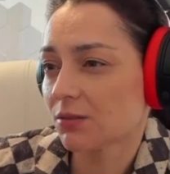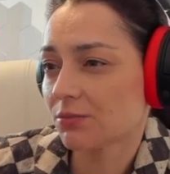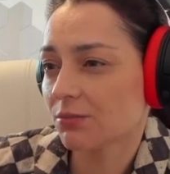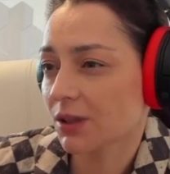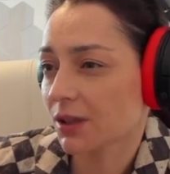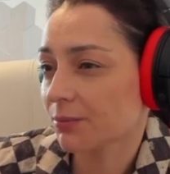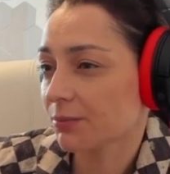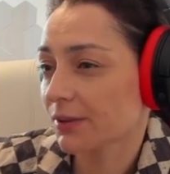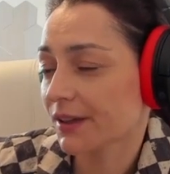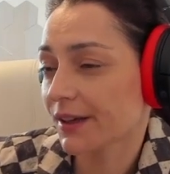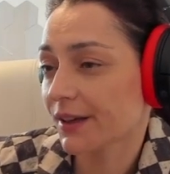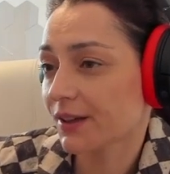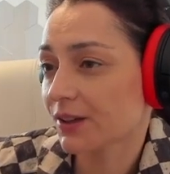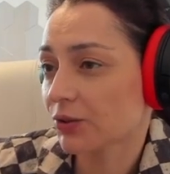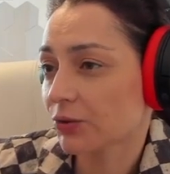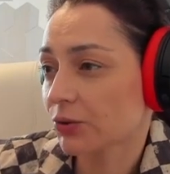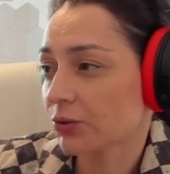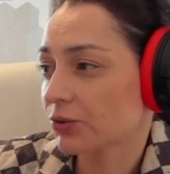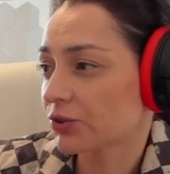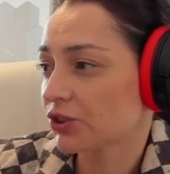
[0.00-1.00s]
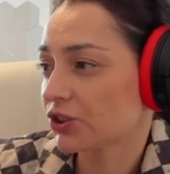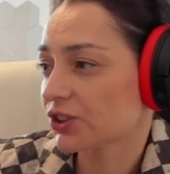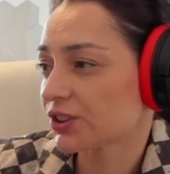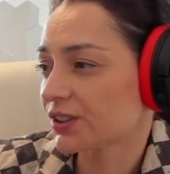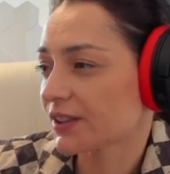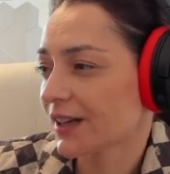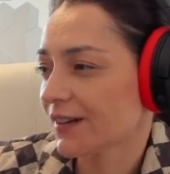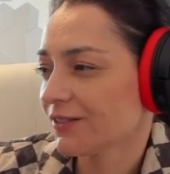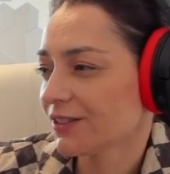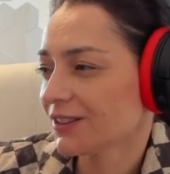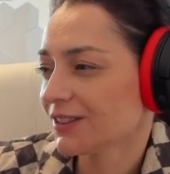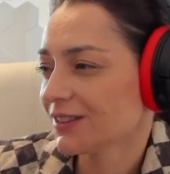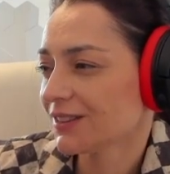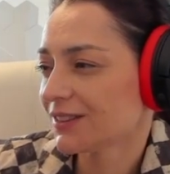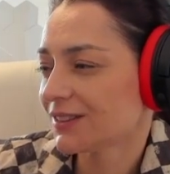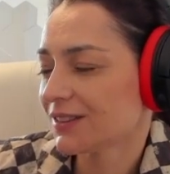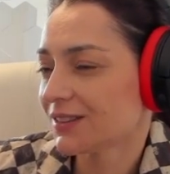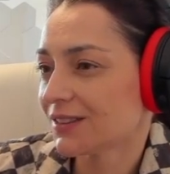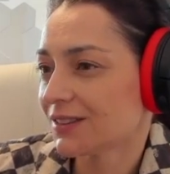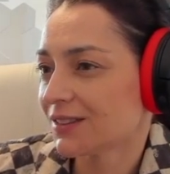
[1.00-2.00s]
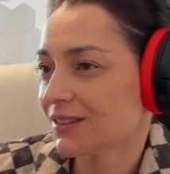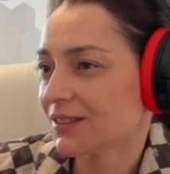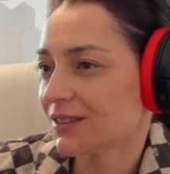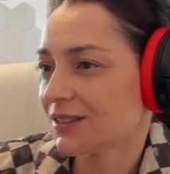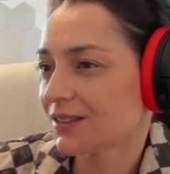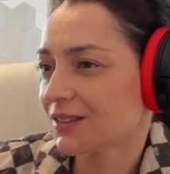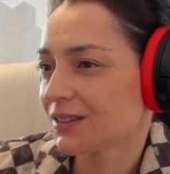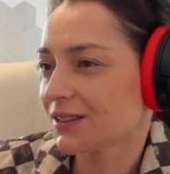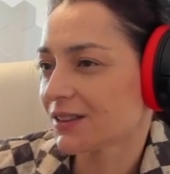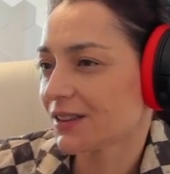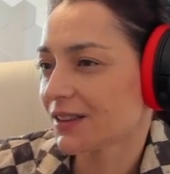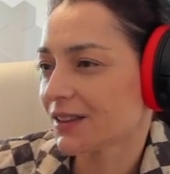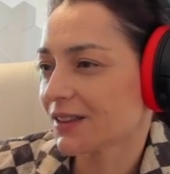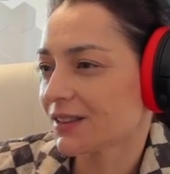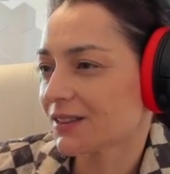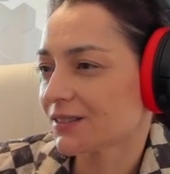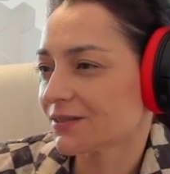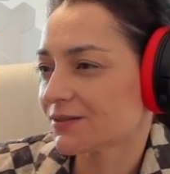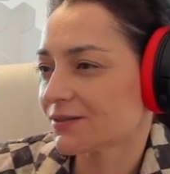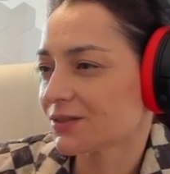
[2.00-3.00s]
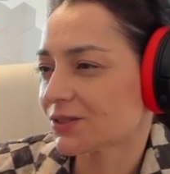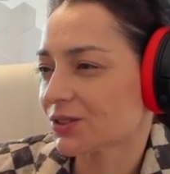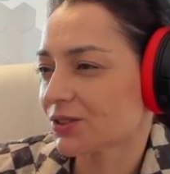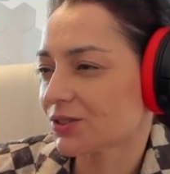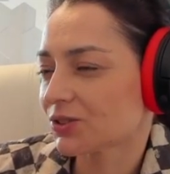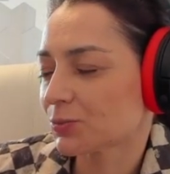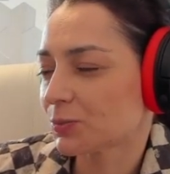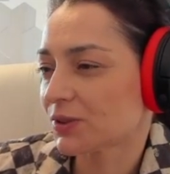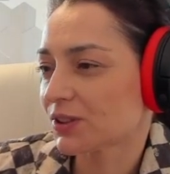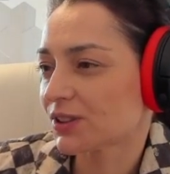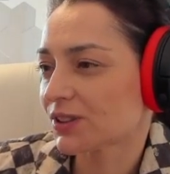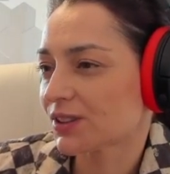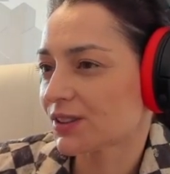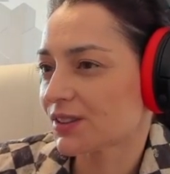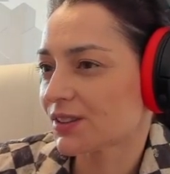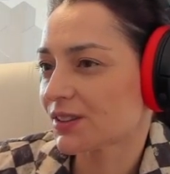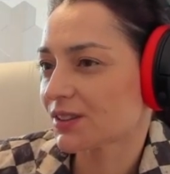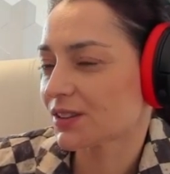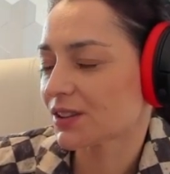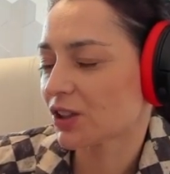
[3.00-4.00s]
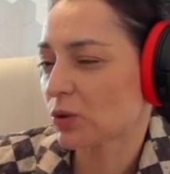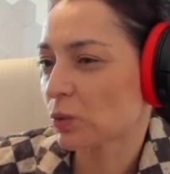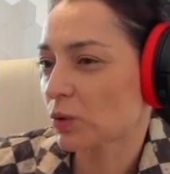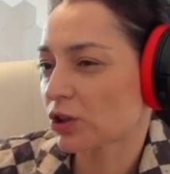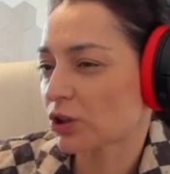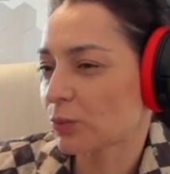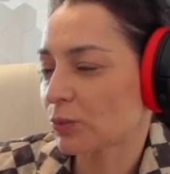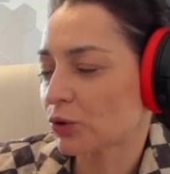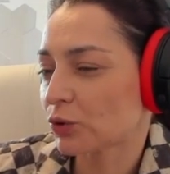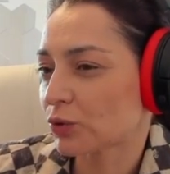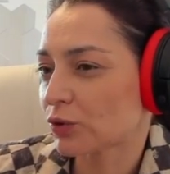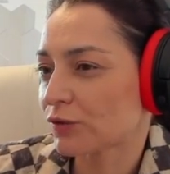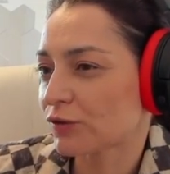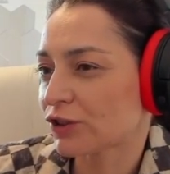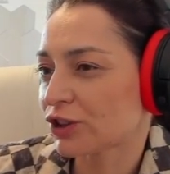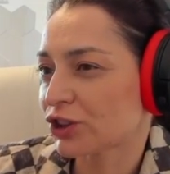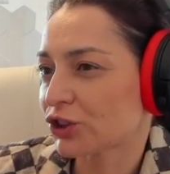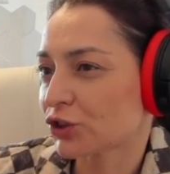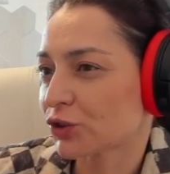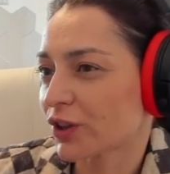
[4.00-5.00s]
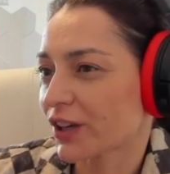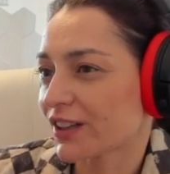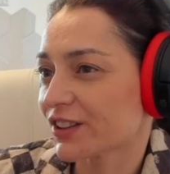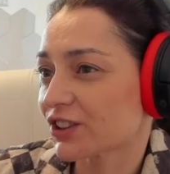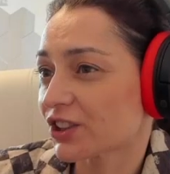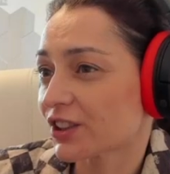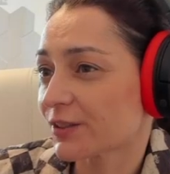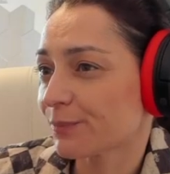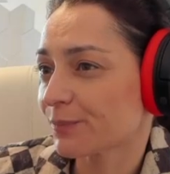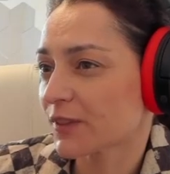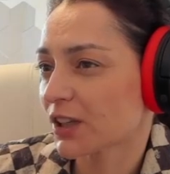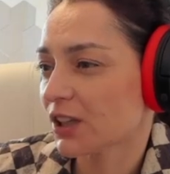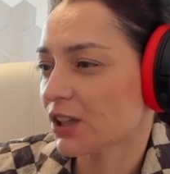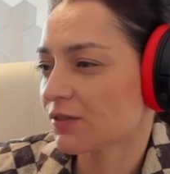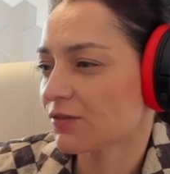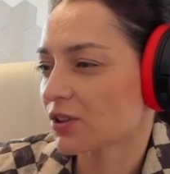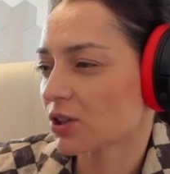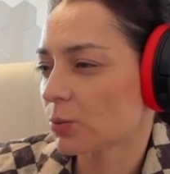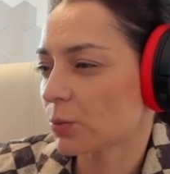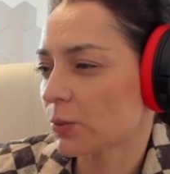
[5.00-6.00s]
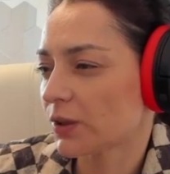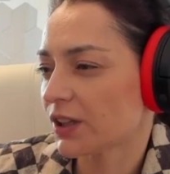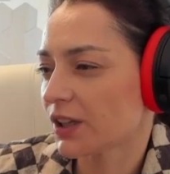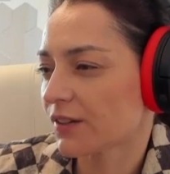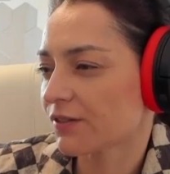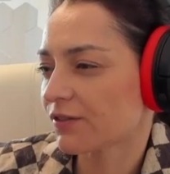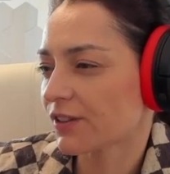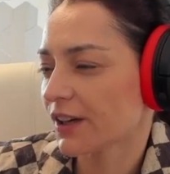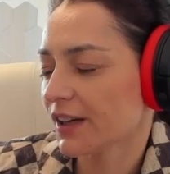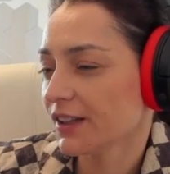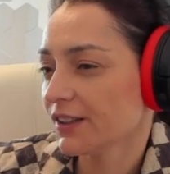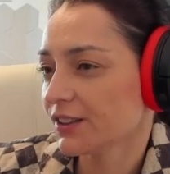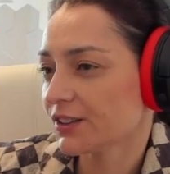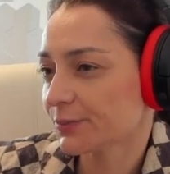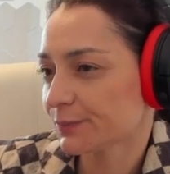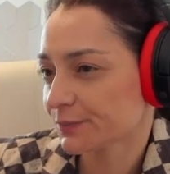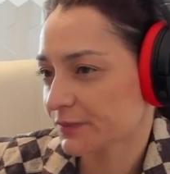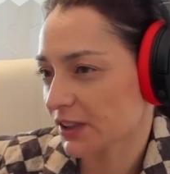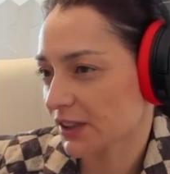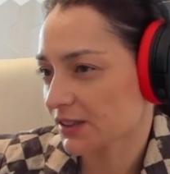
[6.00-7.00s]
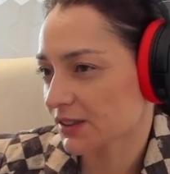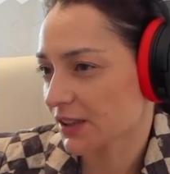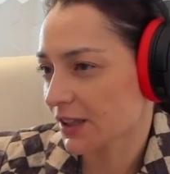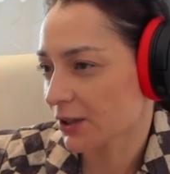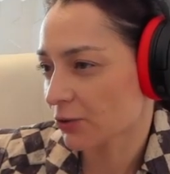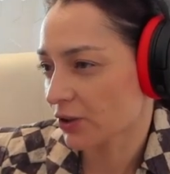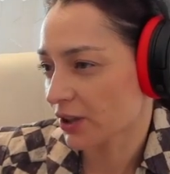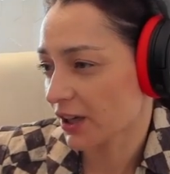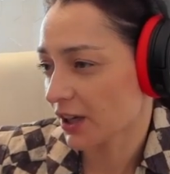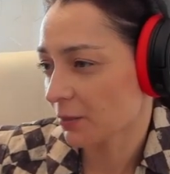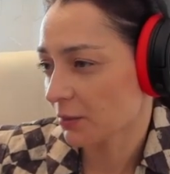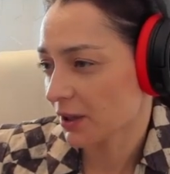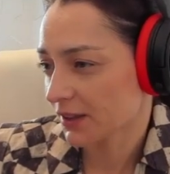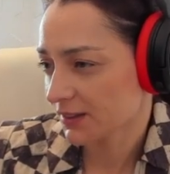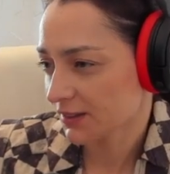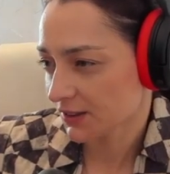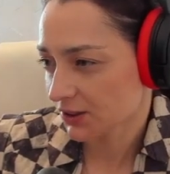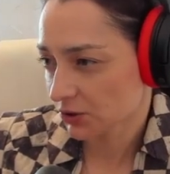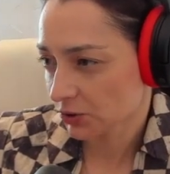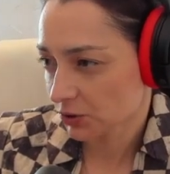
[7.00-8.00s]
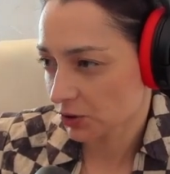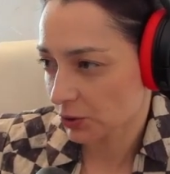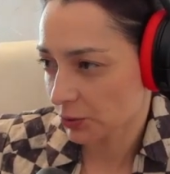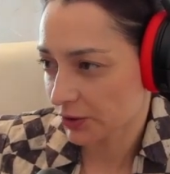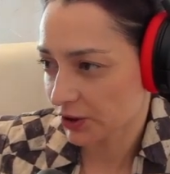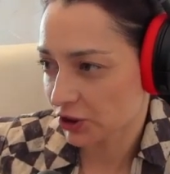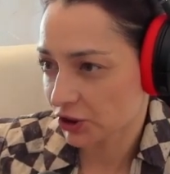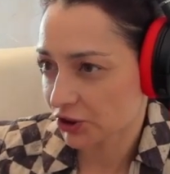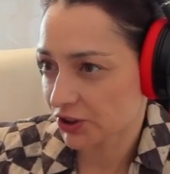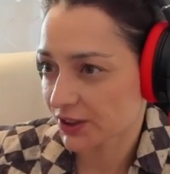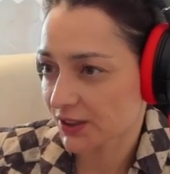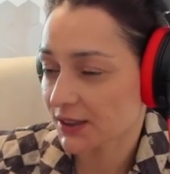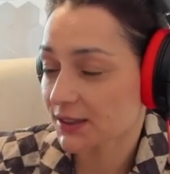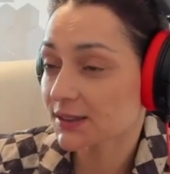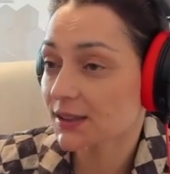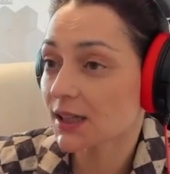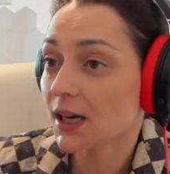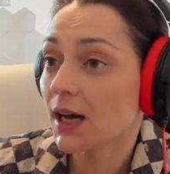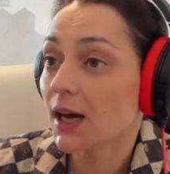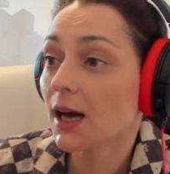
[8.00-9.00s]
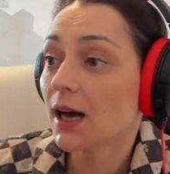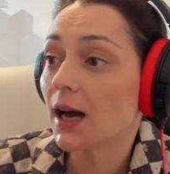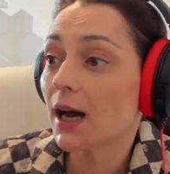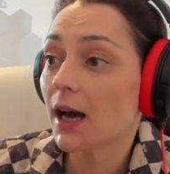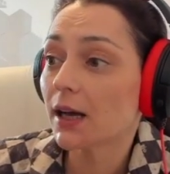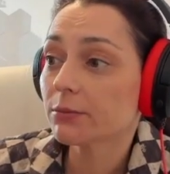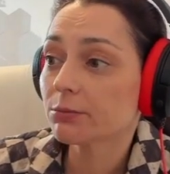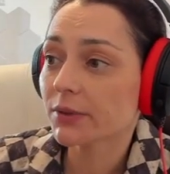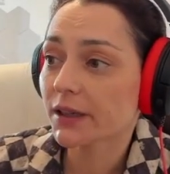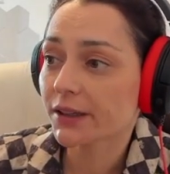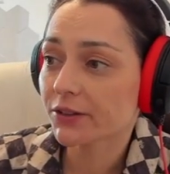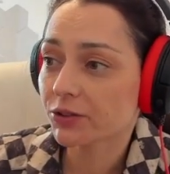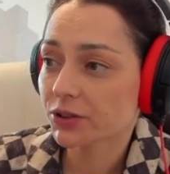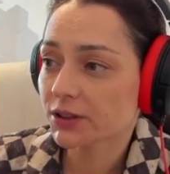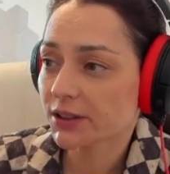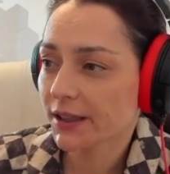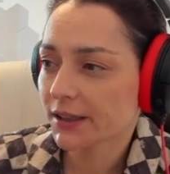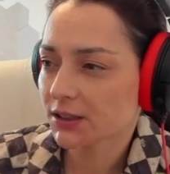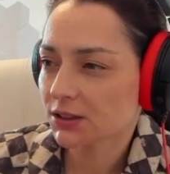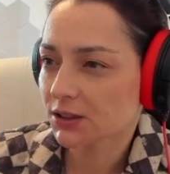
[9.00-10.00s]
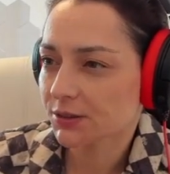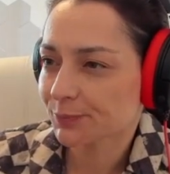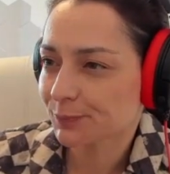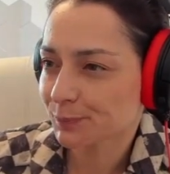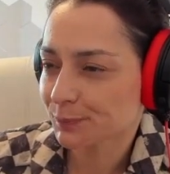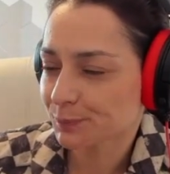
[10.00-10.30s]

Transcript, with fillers: by playing rook g7. Yeah, those pieces, they work beautifully together. And if queen f8, that's how the game continued, queen g6, and black resigned